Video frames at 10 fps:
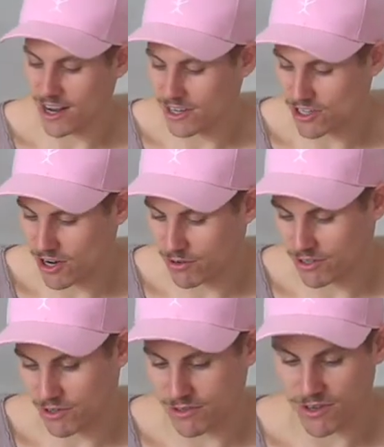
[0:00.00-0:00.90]
I've
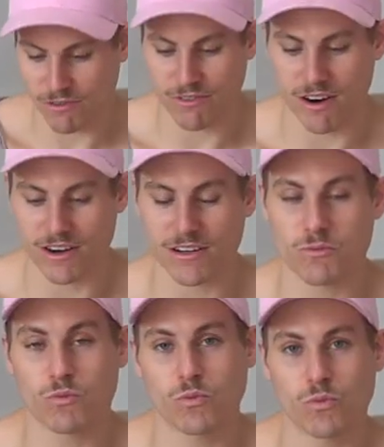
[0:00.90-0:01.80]
shown you so far
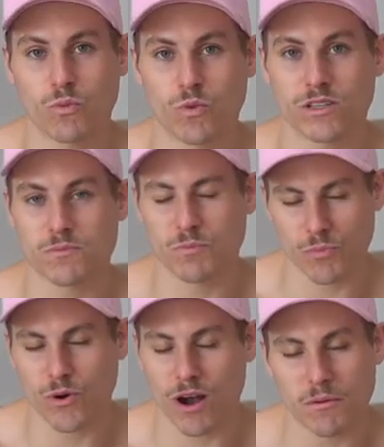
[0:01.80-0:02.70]
was
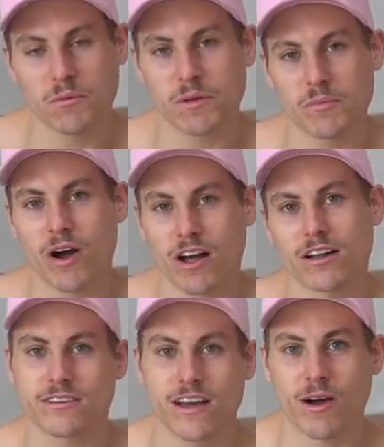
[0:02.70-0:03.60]
probably bought
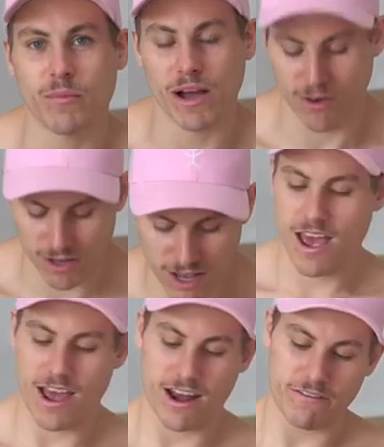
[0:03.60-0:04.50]
on Taobao.
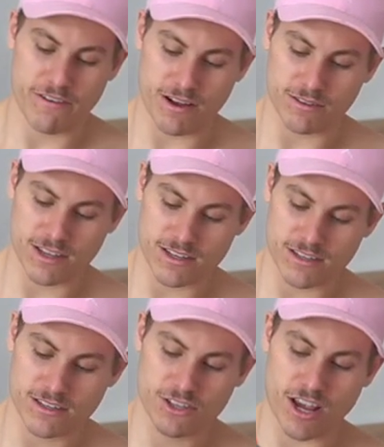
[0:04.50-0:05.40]
And I found
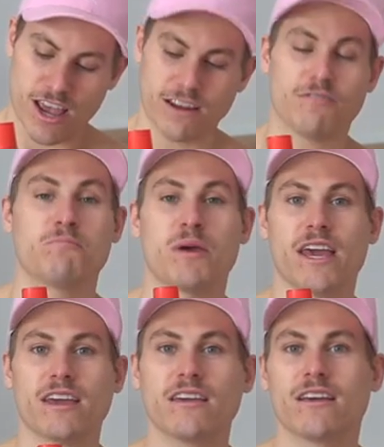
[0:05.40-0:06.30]
this shade of
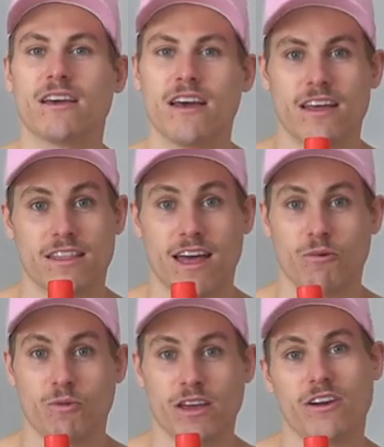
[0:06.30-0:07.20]
pink
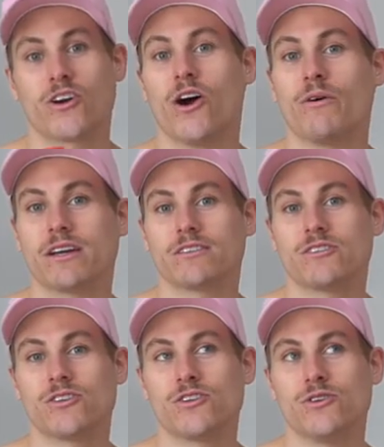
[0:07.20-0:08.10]
that we are going
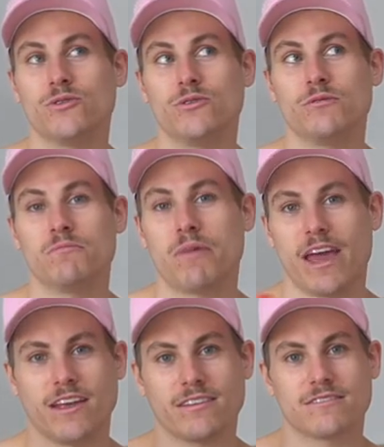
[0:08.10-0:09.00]
to
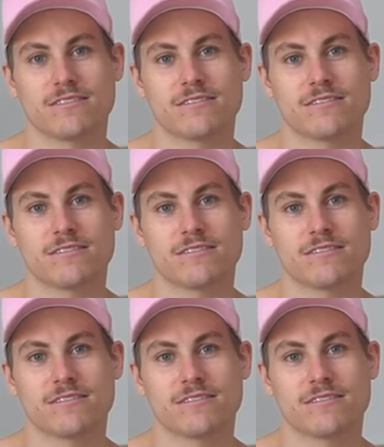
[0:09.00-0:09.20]
paint